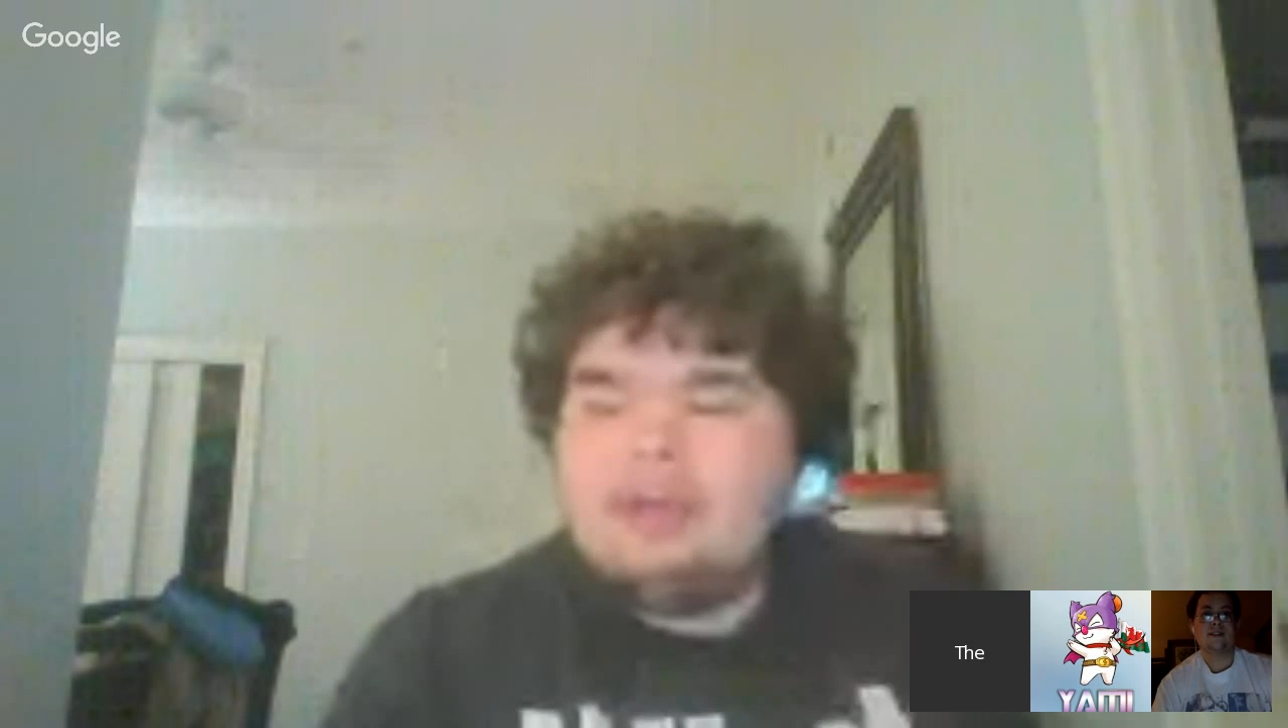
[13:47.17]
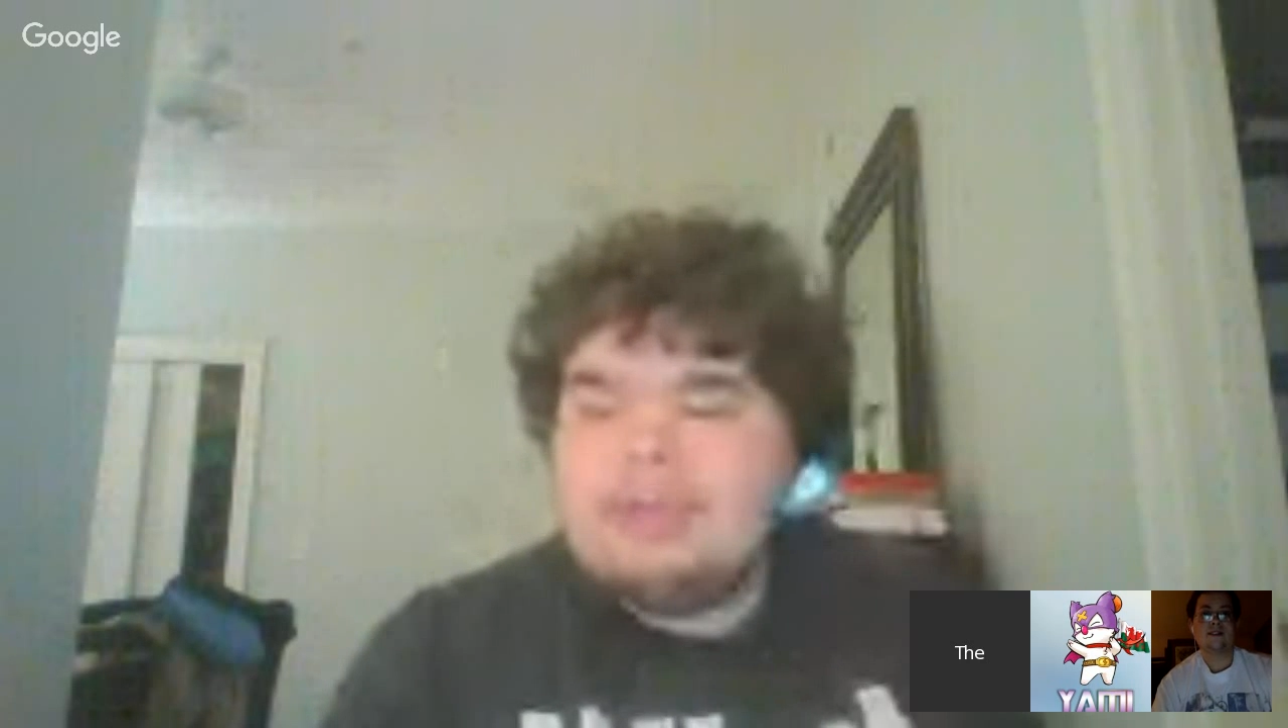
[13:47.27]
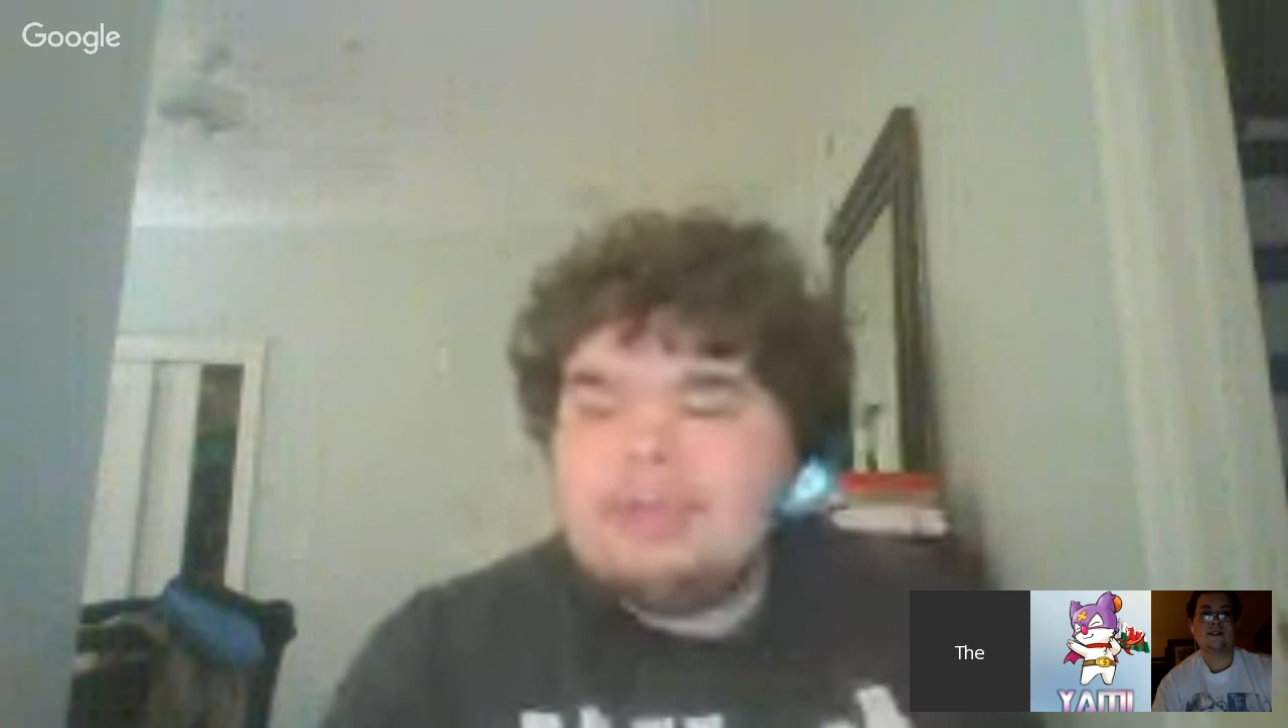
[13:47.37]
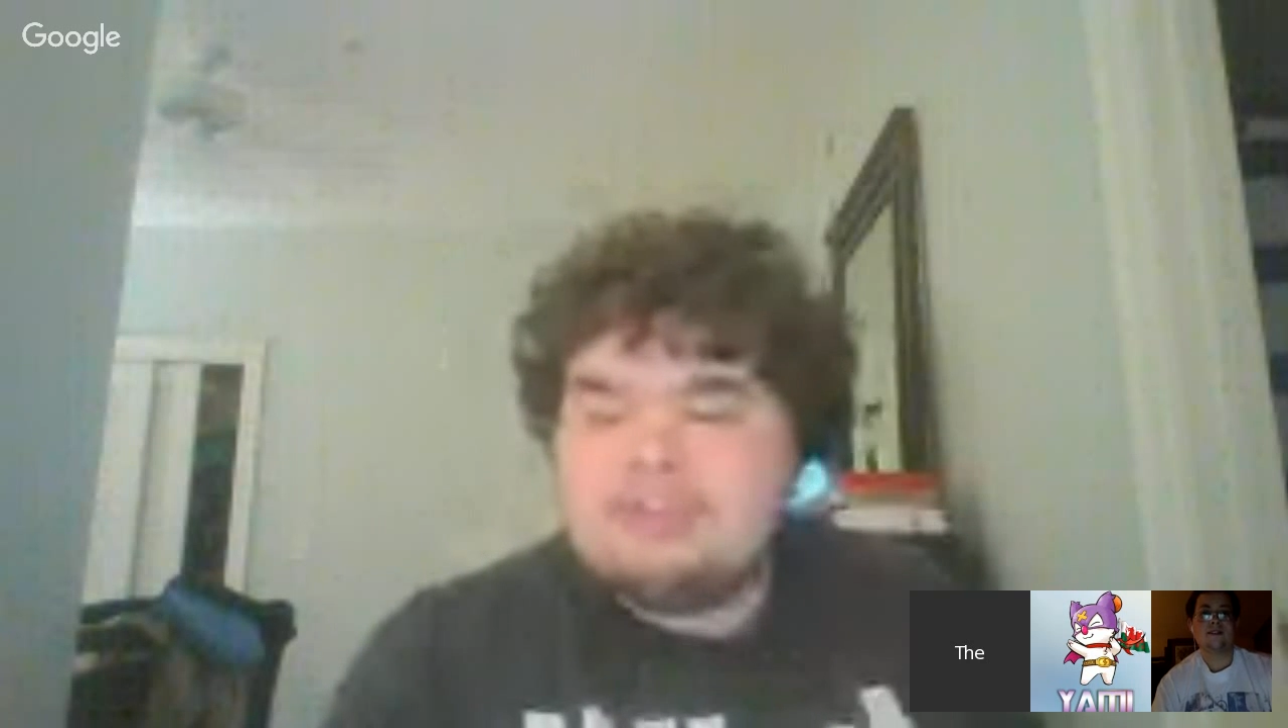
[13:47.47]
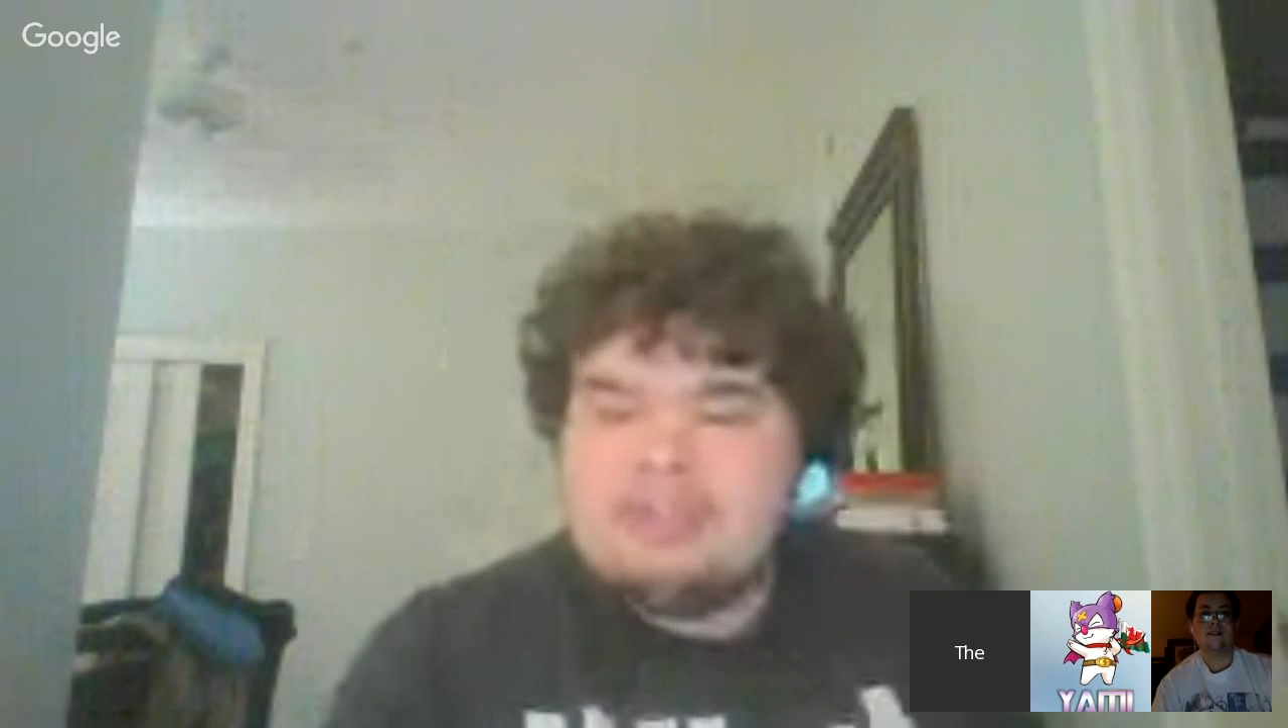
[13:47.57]

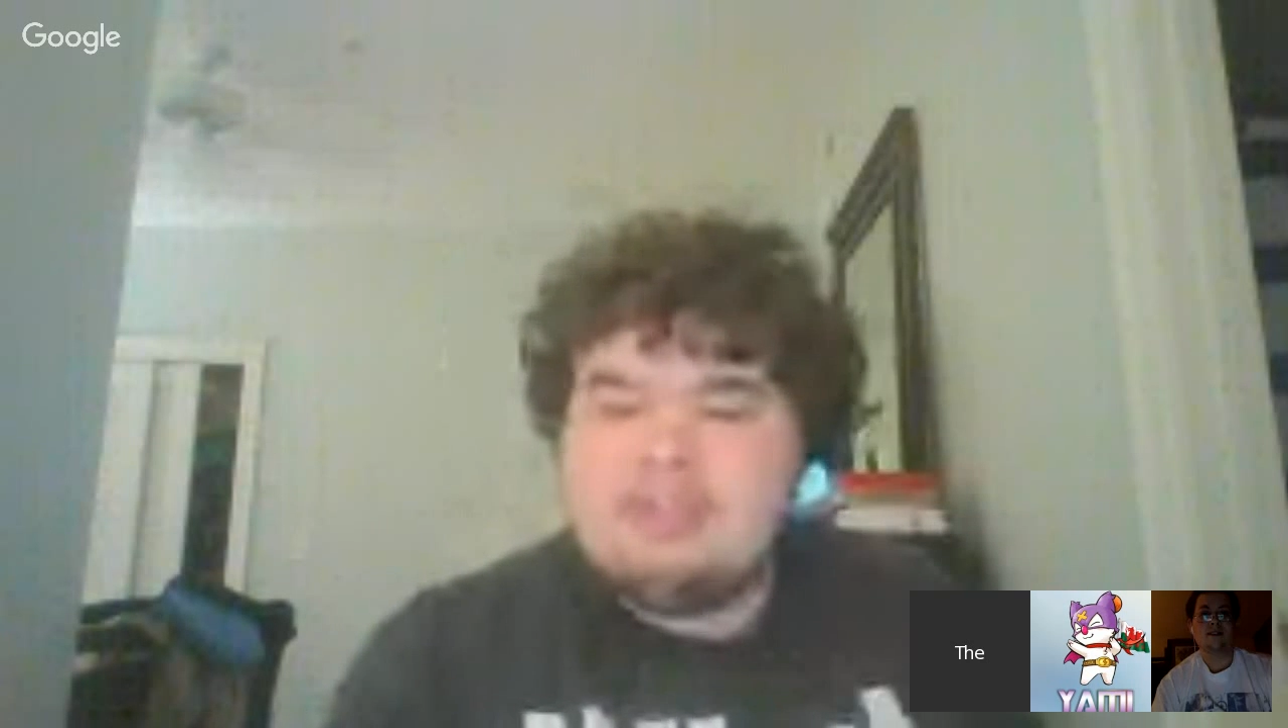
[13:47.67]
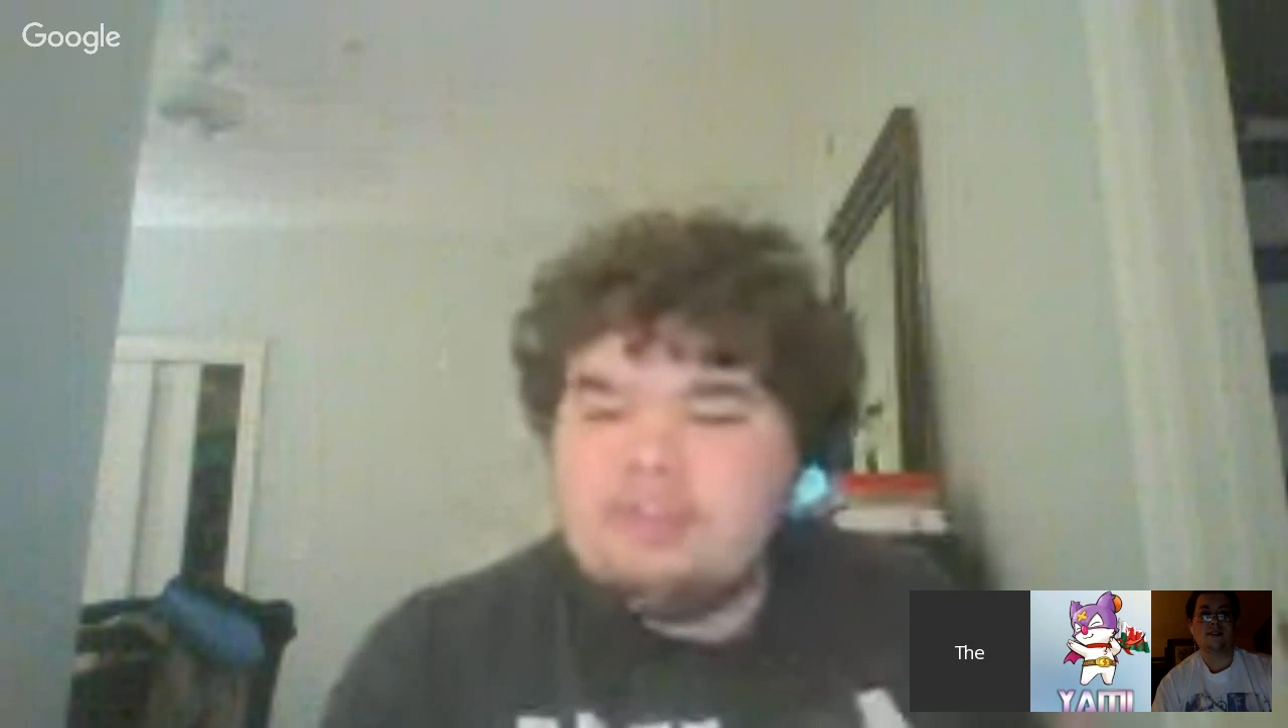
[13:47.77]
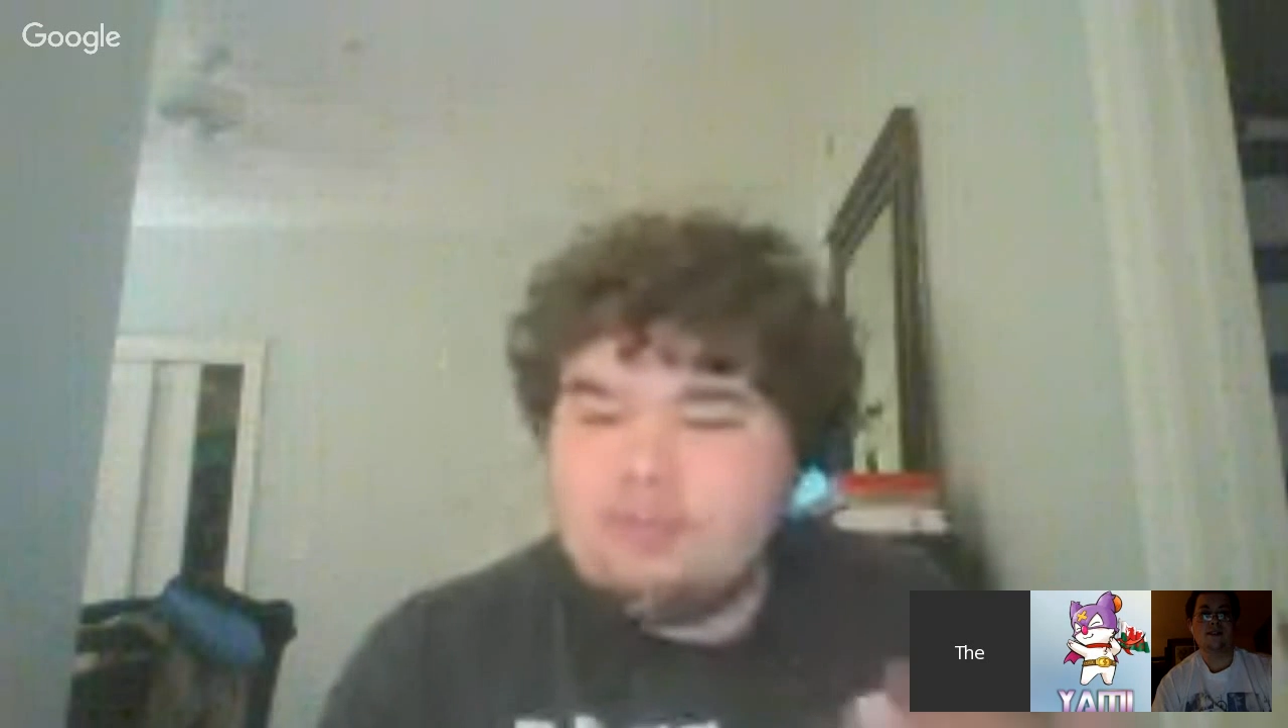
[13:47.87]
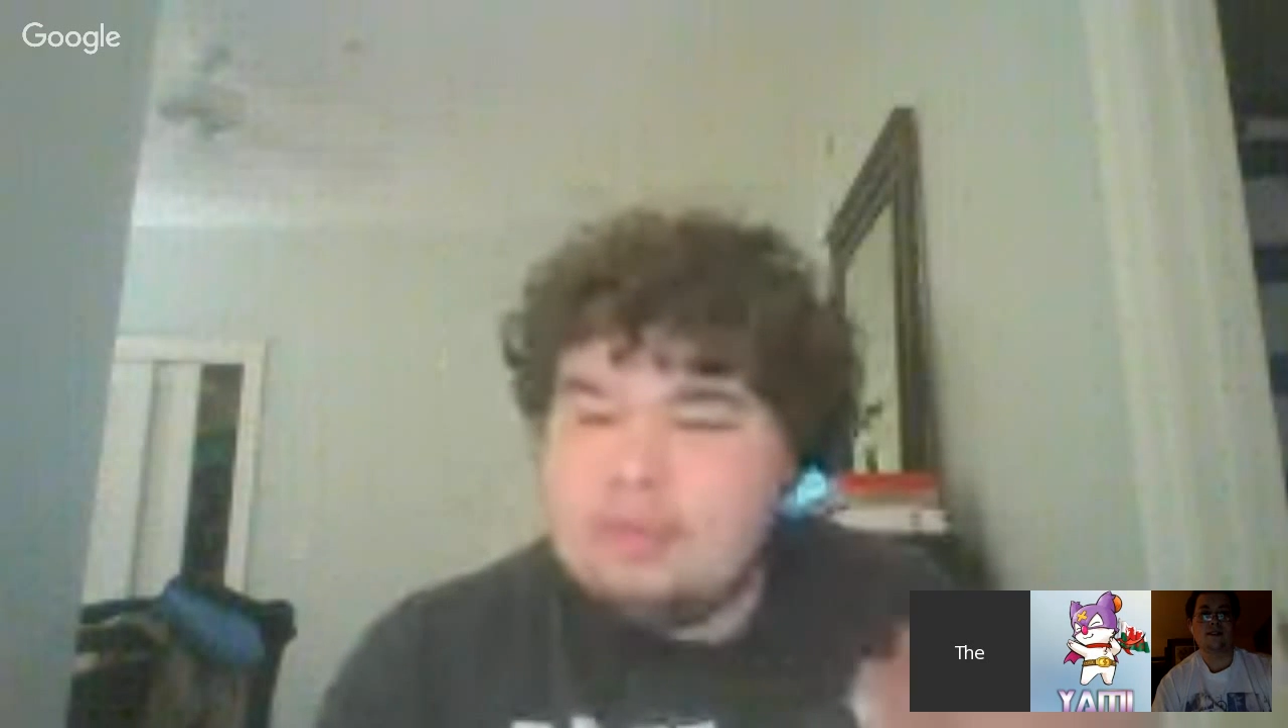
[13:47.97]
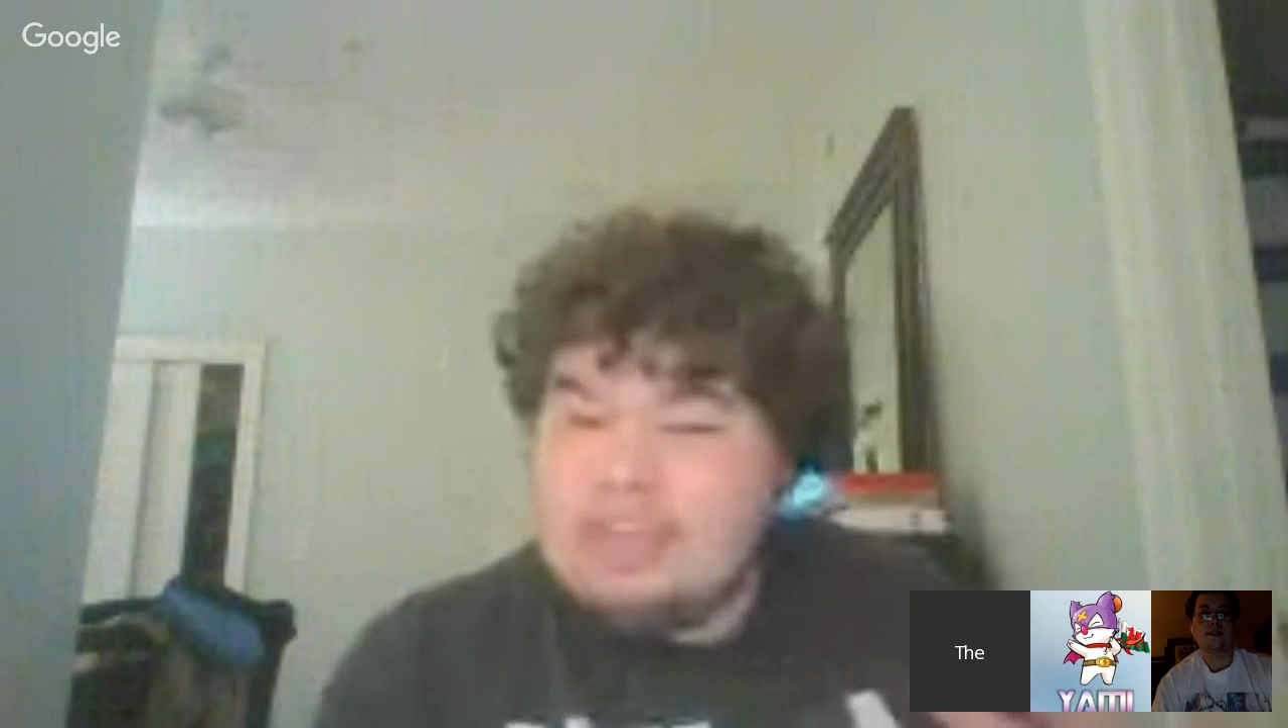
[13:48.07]
make sense if we